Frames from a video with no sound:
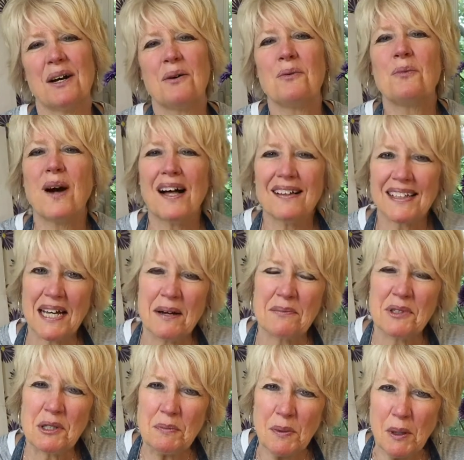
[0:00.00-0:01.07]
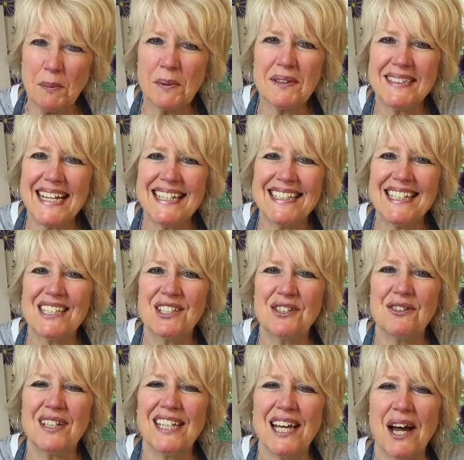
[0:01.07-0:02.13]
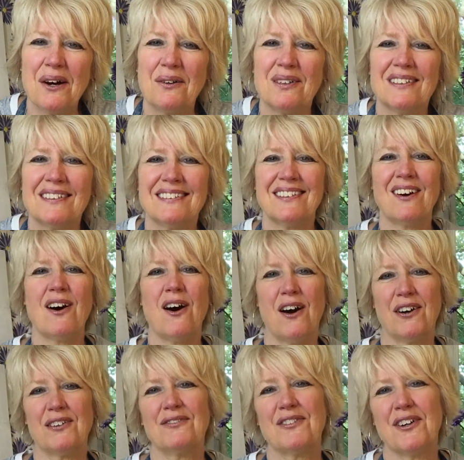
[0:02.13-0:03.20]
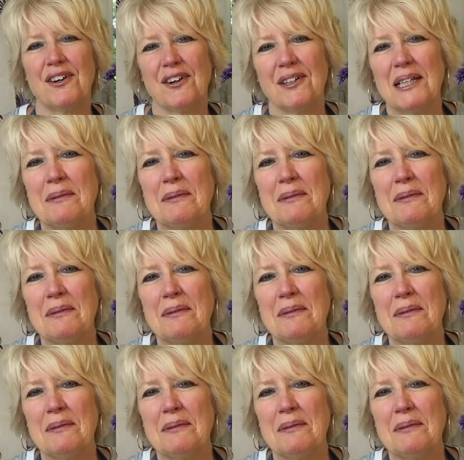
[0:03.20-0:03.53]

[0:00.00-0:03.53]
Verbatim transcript: Welcome to Purple Daisy Studio, Art for Early